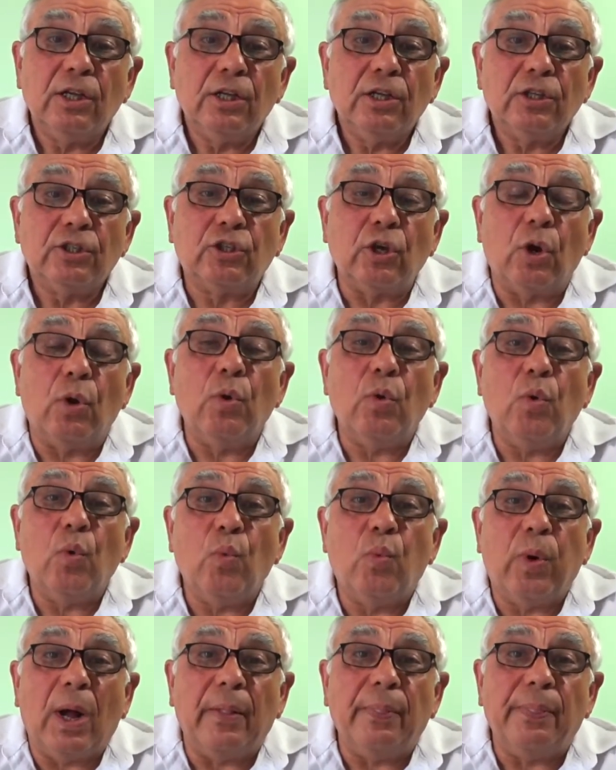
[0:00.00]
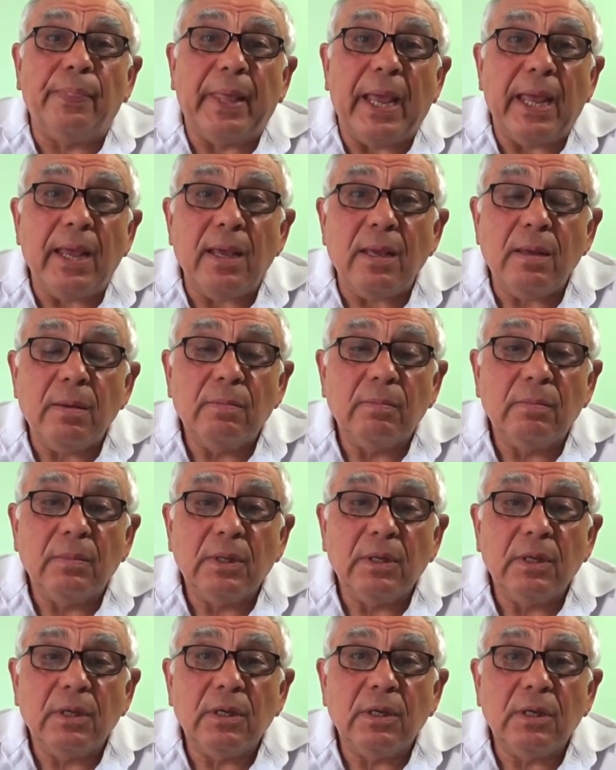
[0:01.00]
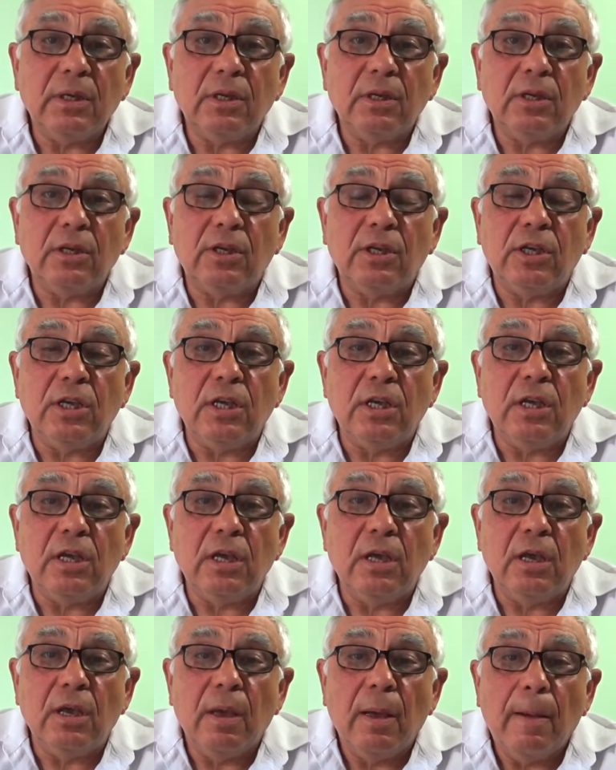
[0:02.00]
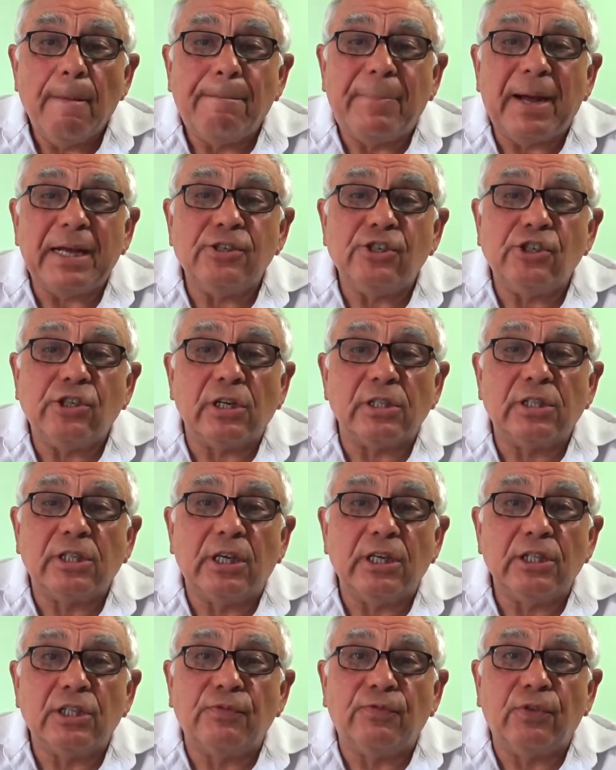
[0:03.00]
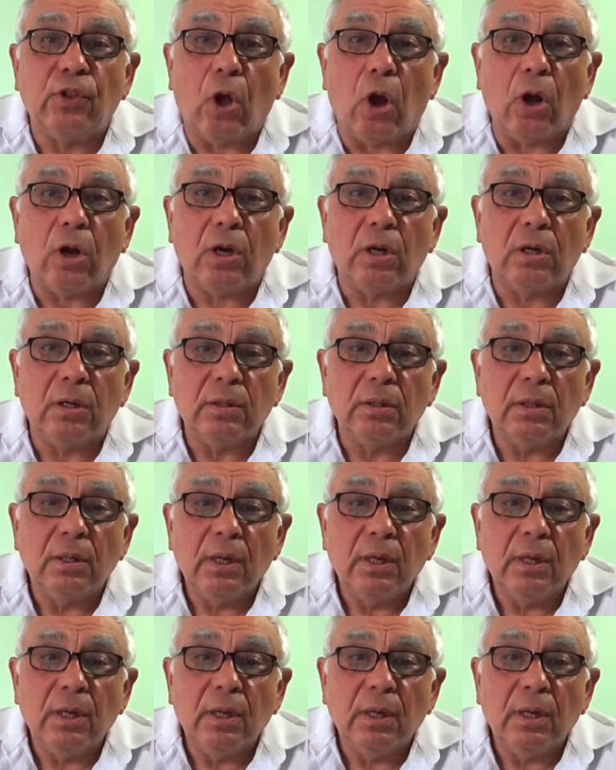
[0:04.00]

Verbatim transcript: So one day he pastures his flock,